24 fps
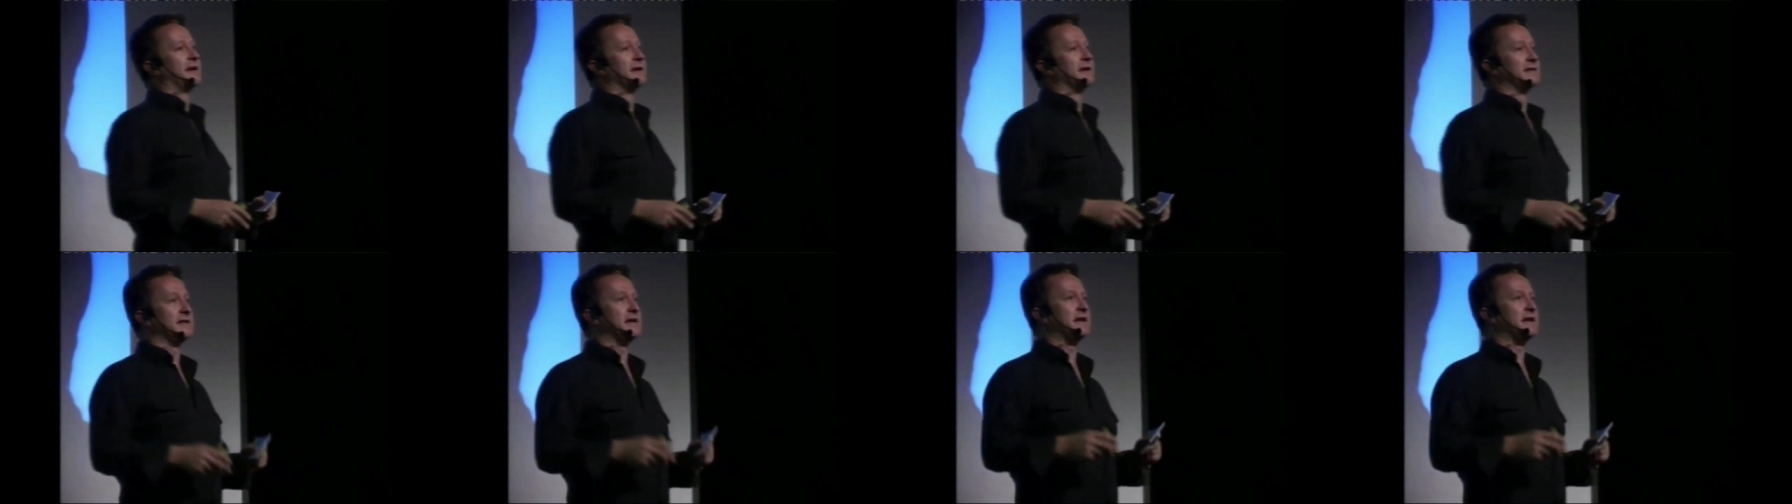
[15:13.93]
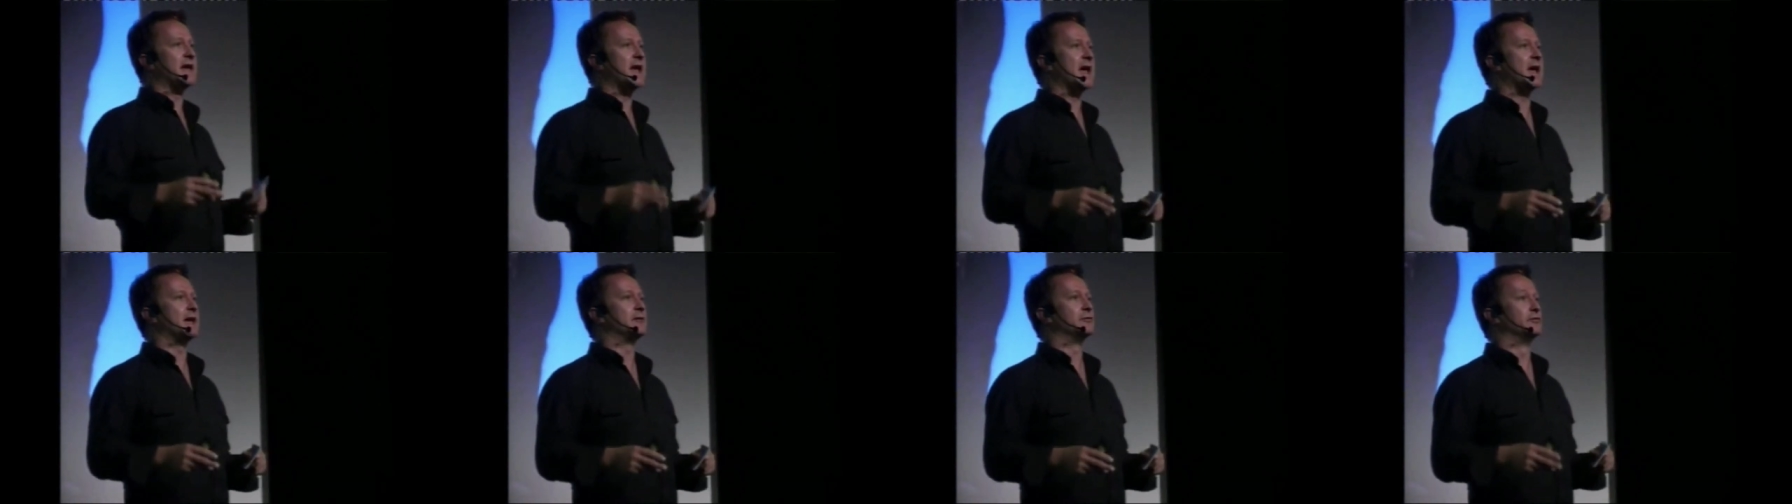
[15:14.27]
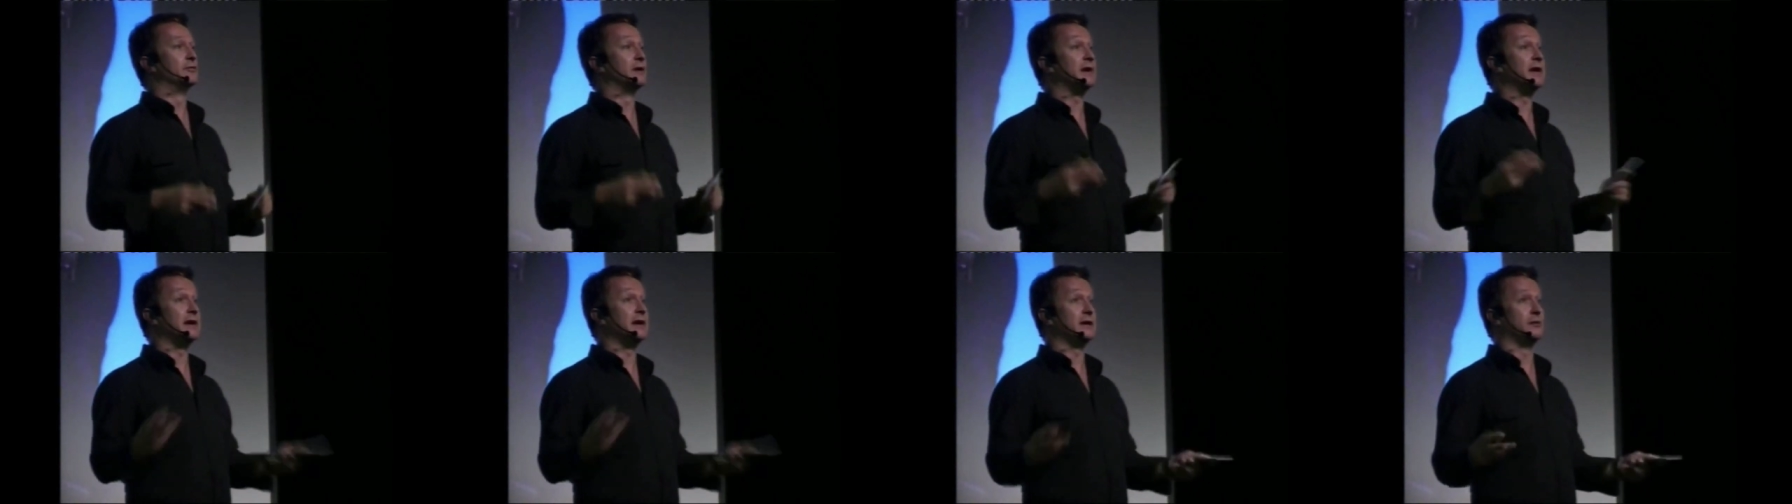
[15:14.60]
because he can't
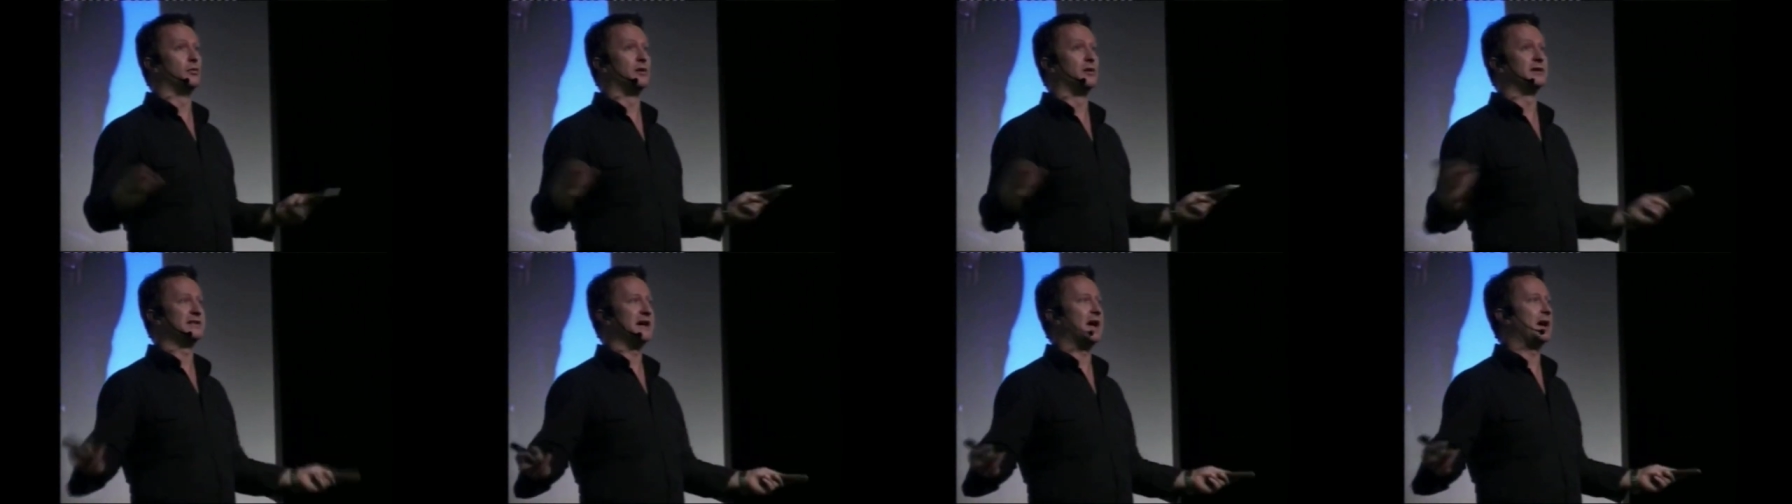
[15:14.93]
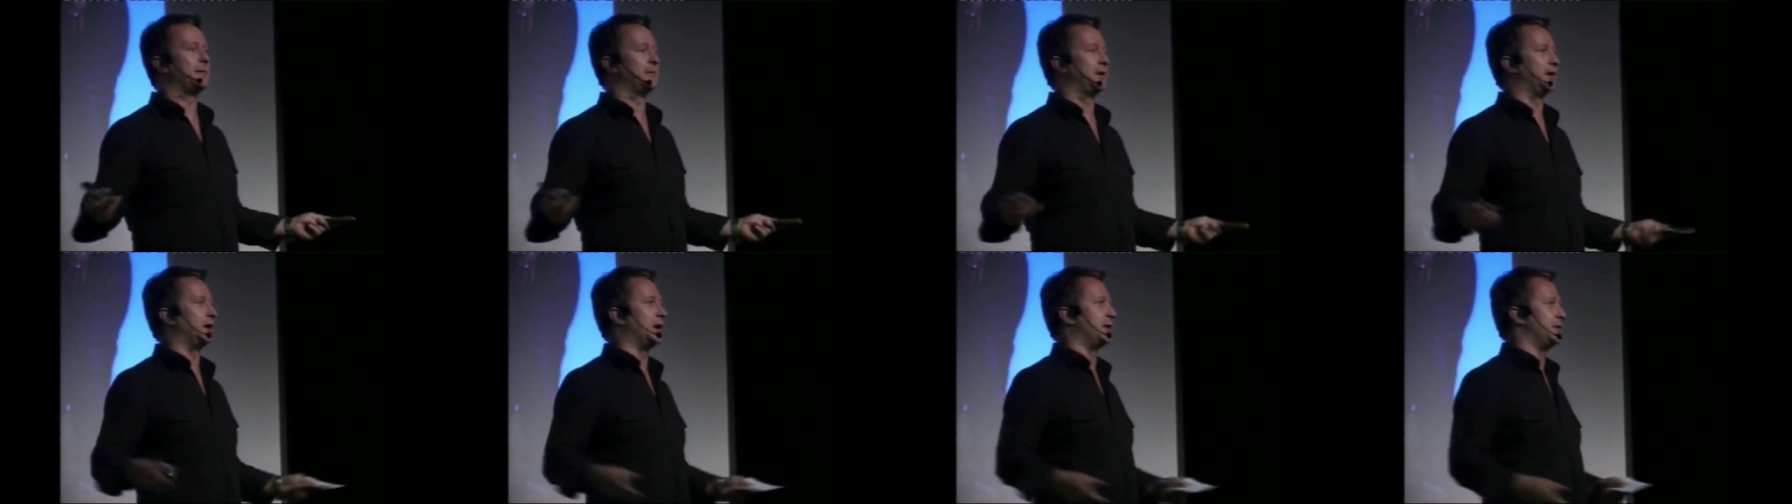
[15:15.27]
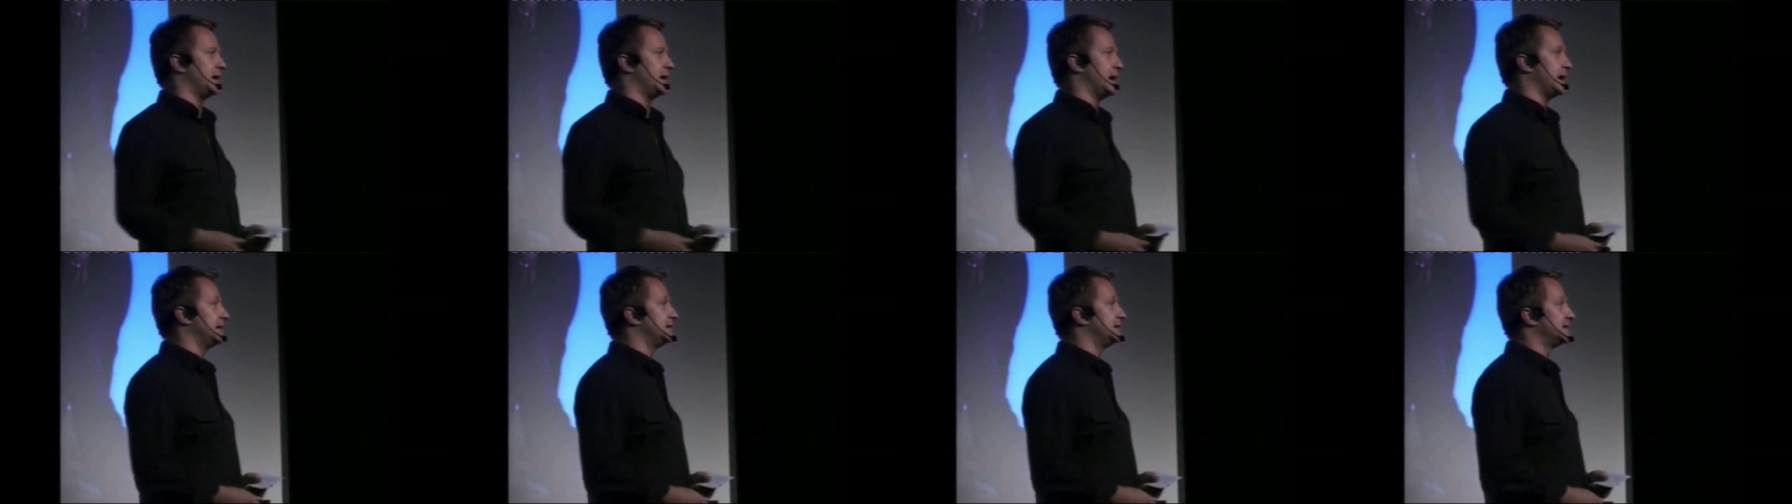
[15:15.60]
read what's happening
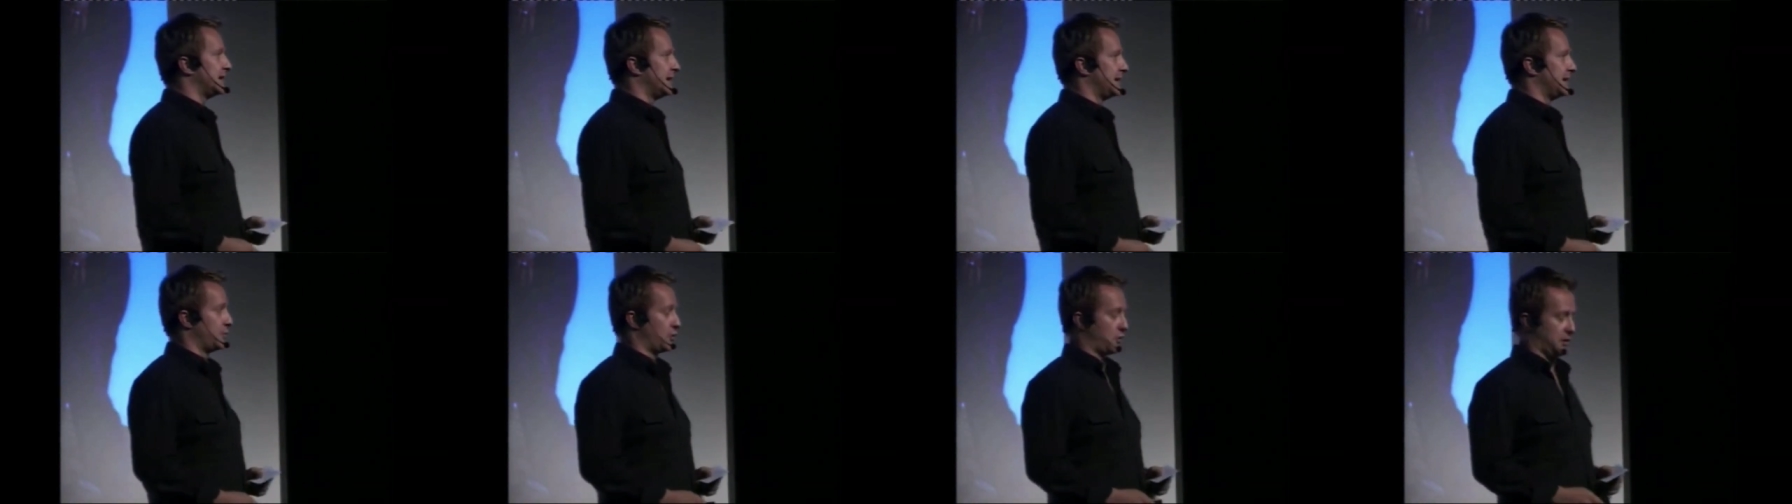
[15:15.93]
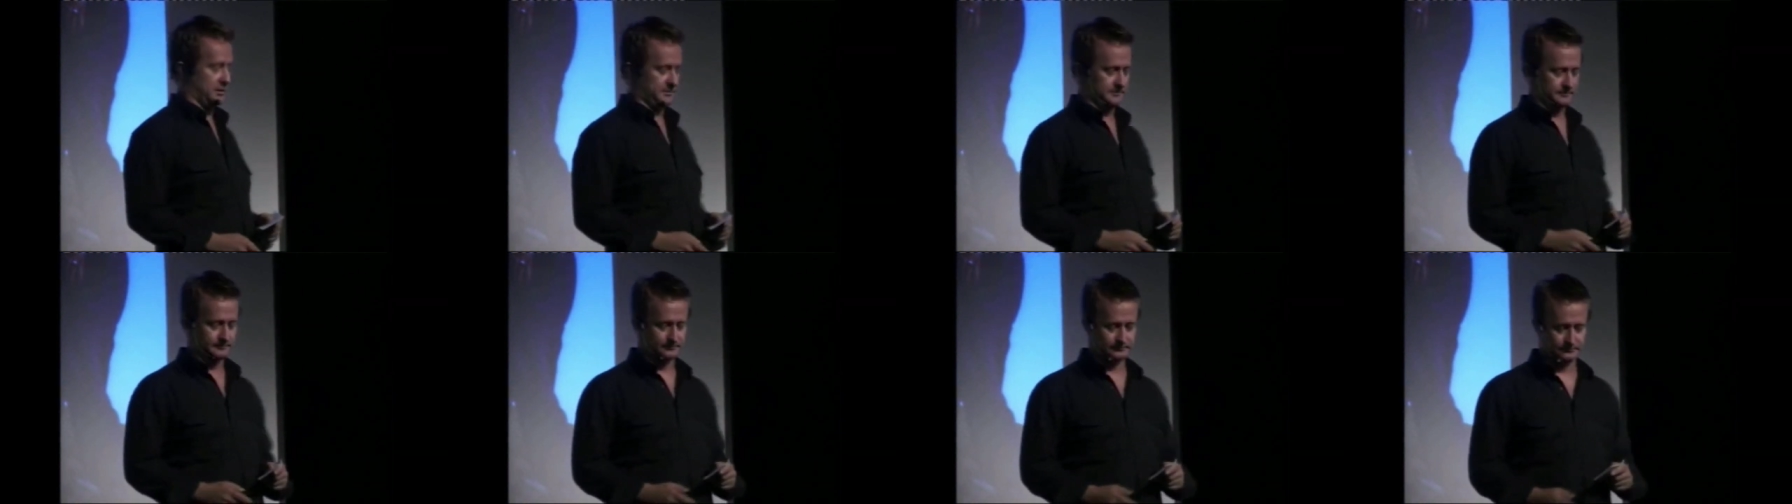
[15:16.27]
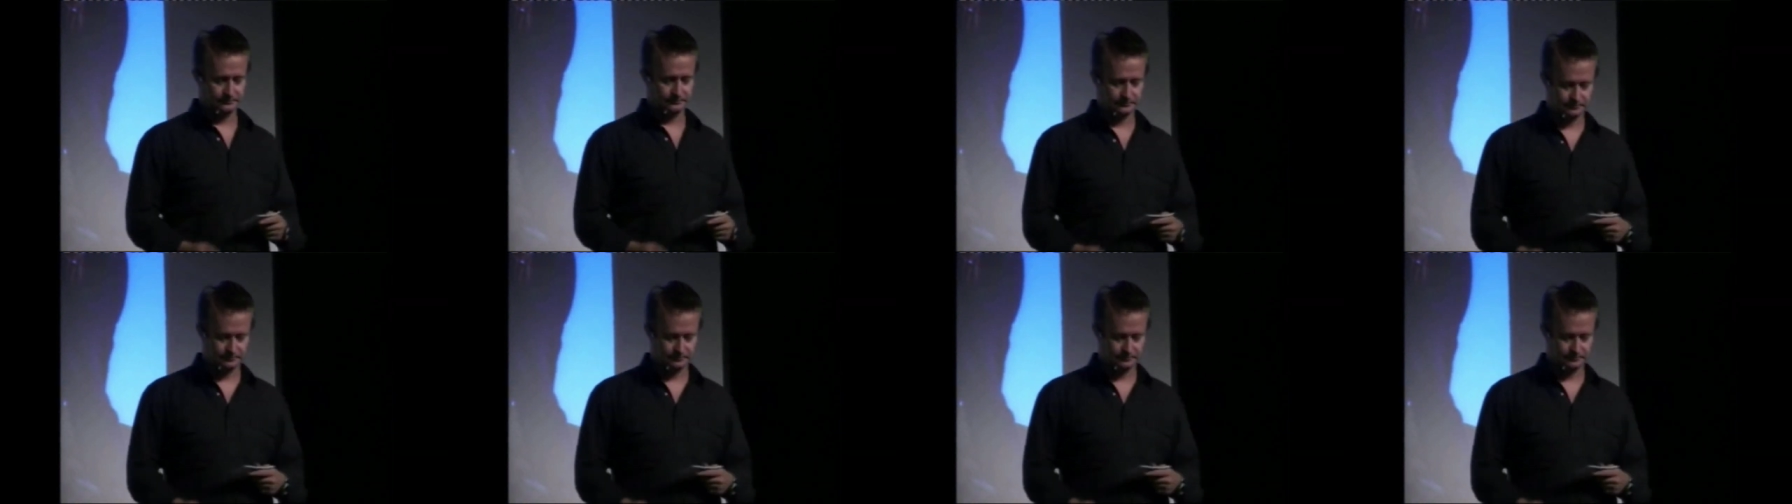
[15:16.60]
on the ice anymore.